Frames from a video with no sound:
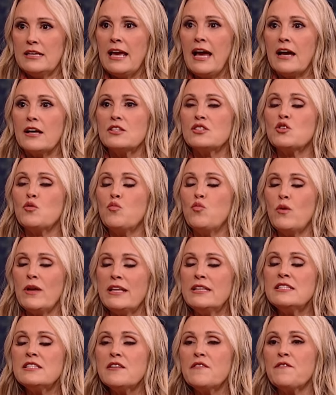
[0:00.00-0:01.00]
Yeah, so
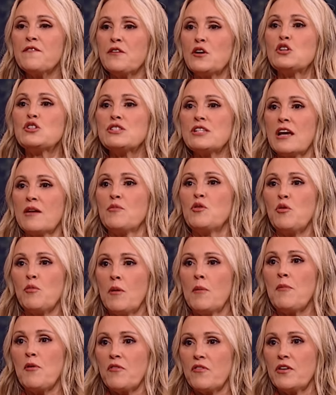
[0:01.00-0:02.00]
when's the first time you
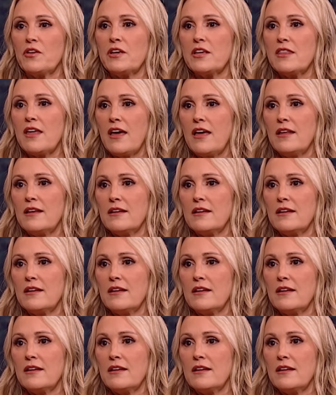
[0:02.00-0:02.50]
remember feeling that?